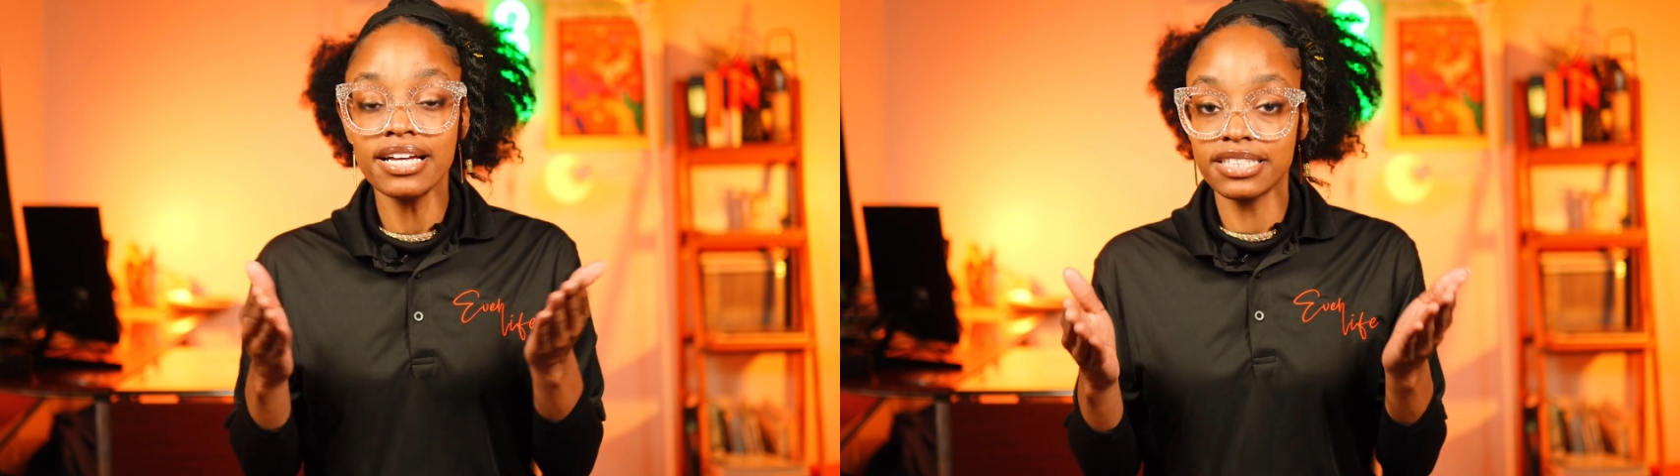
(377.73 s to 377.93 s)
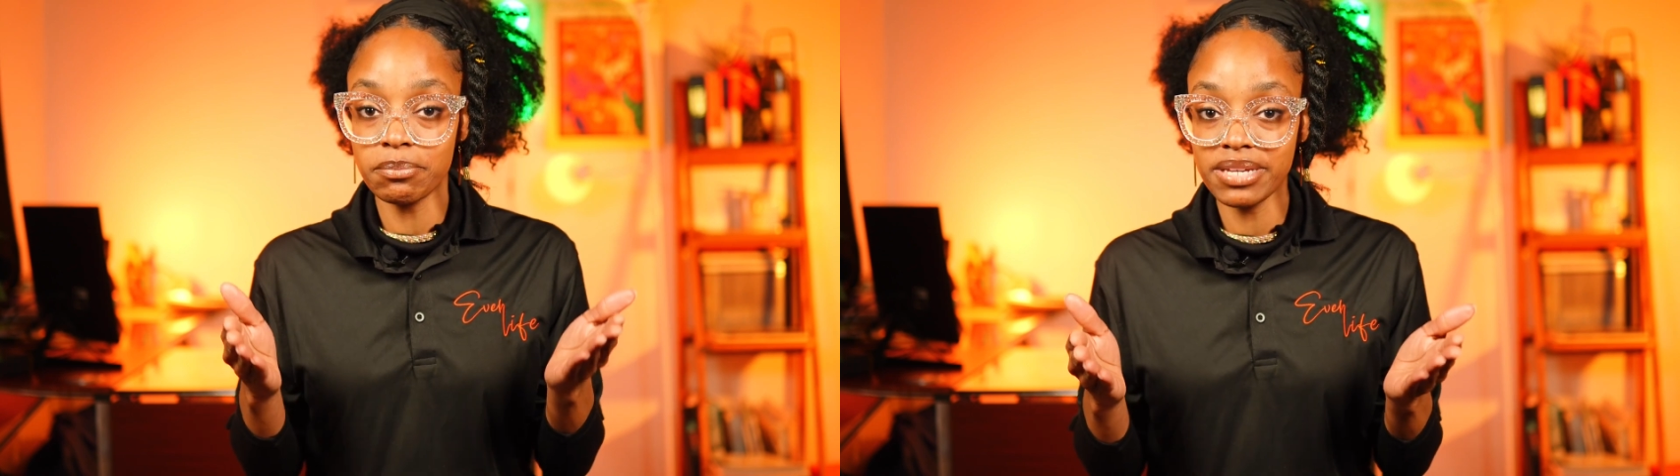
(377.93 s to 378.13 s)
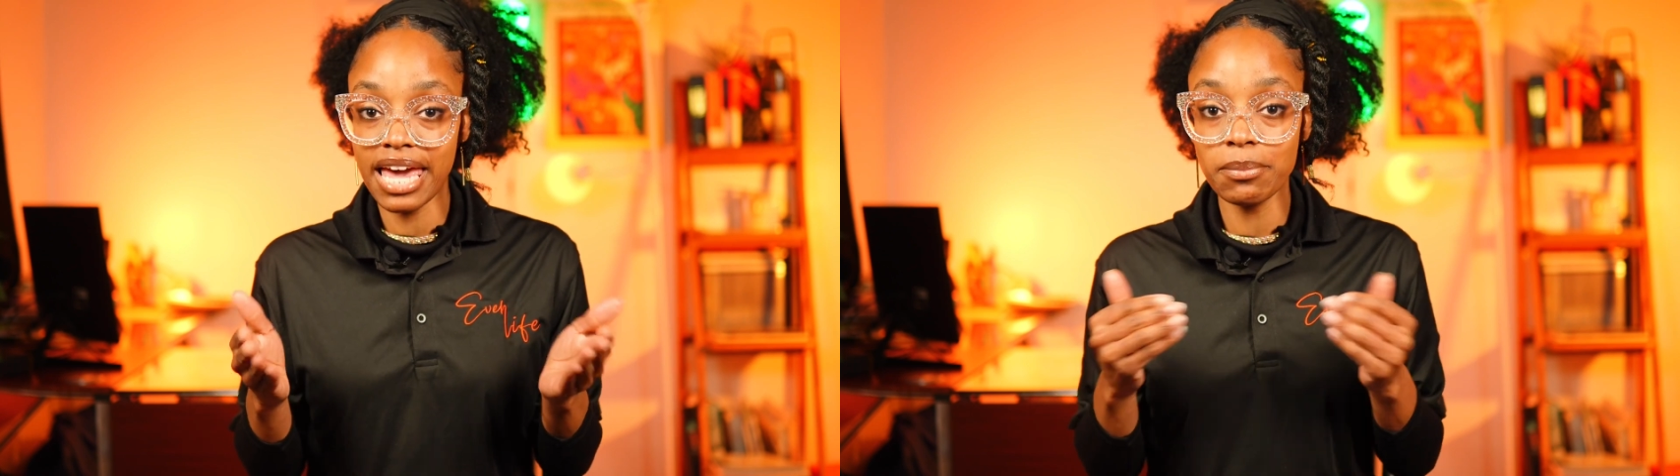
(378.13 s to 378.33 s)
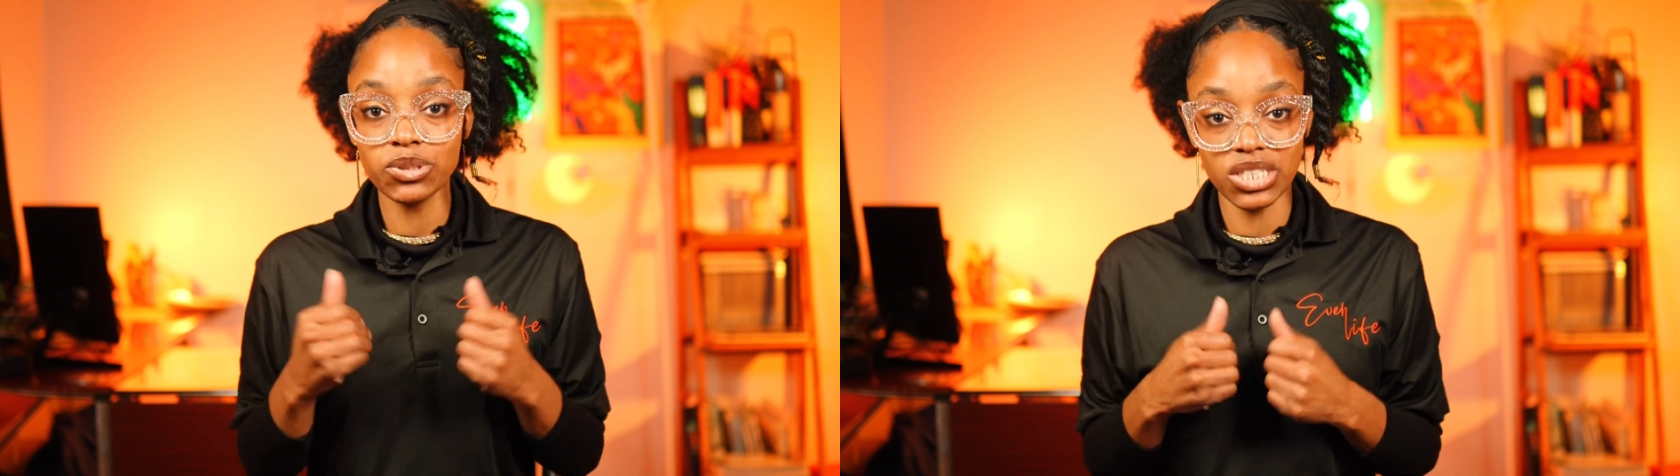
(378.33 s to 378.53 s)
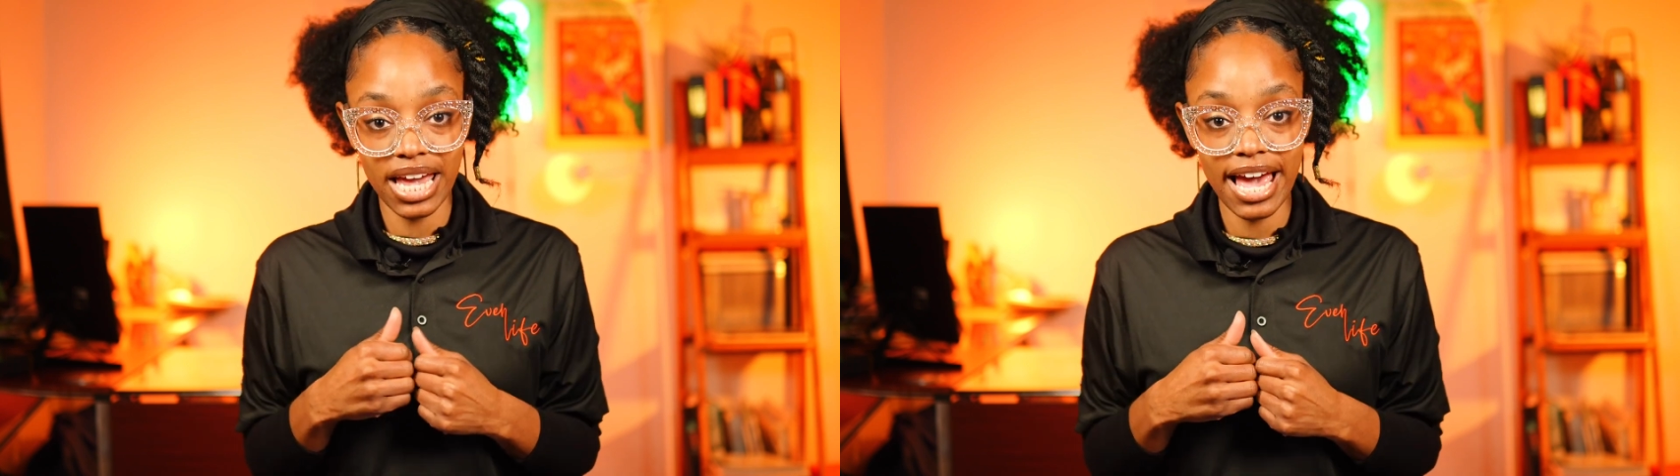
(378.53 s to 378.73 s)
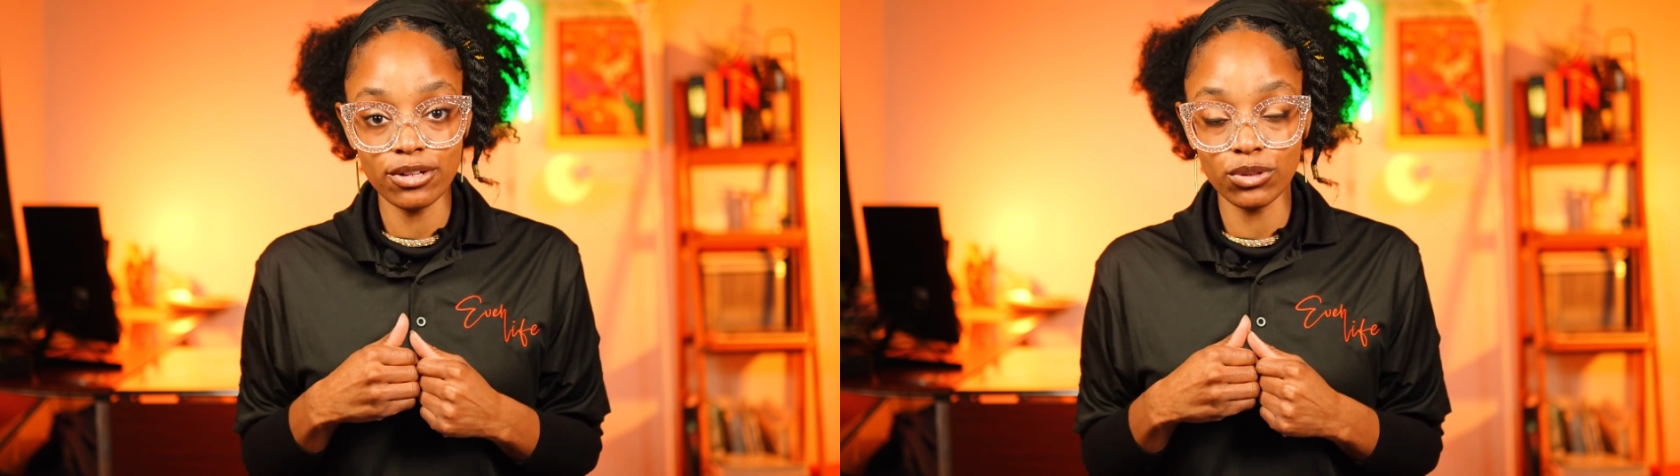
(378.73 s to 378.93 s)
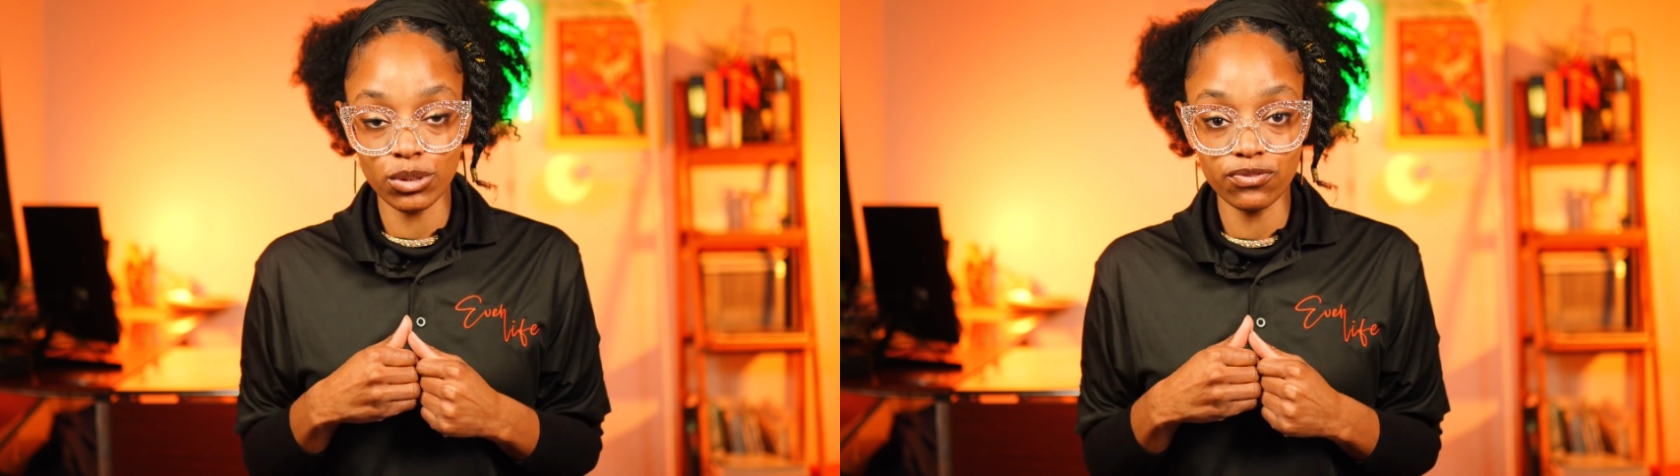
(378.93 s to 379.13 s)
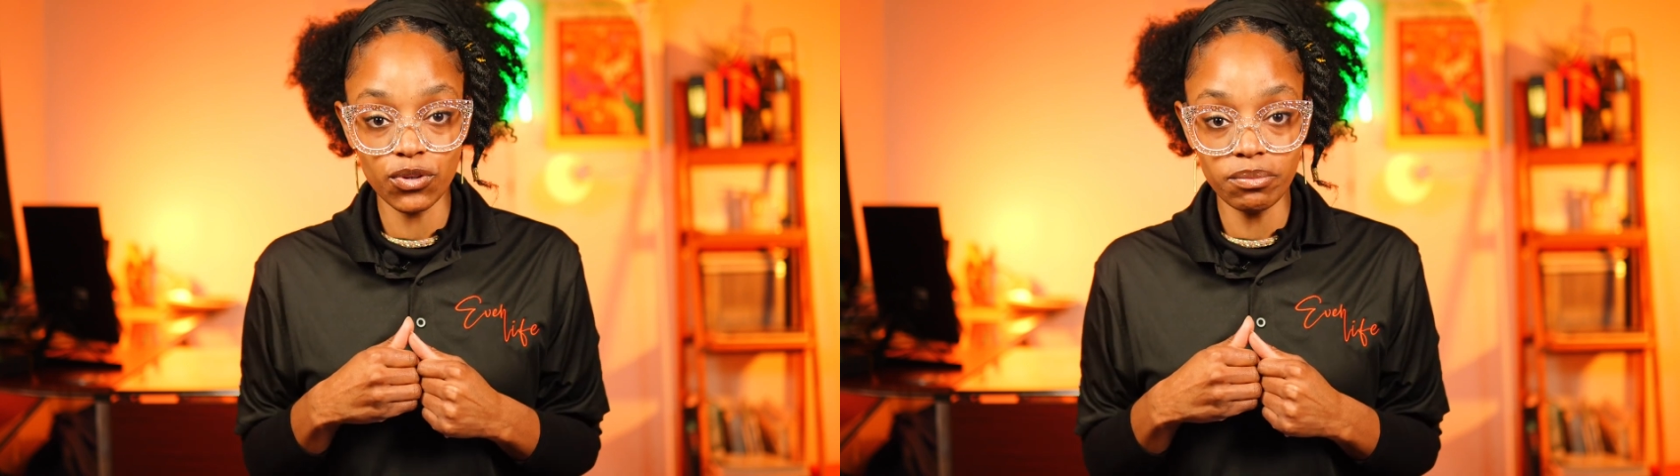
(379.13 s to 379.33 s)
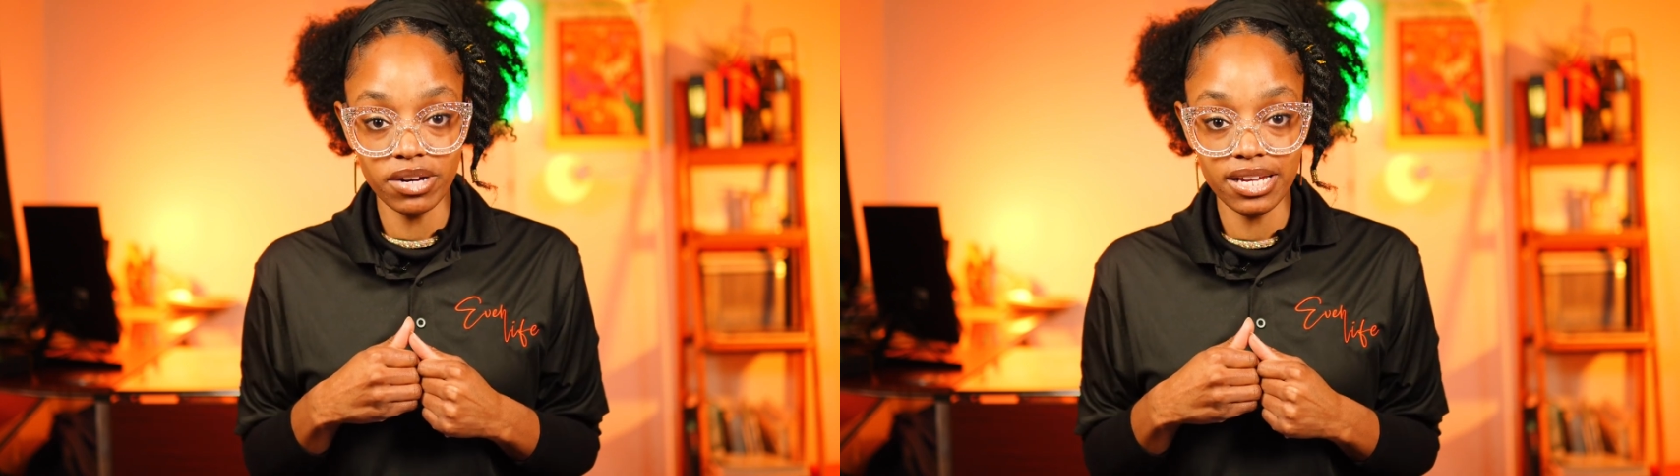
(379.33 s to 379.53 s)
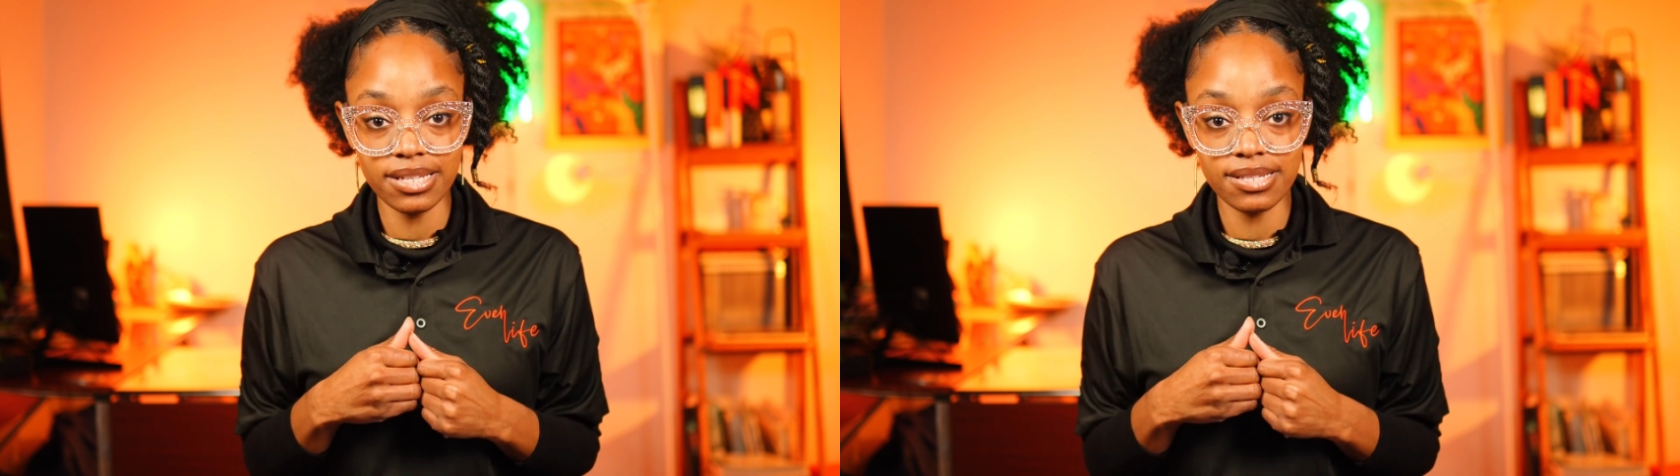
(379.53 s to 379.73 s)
to be able to handle those few months.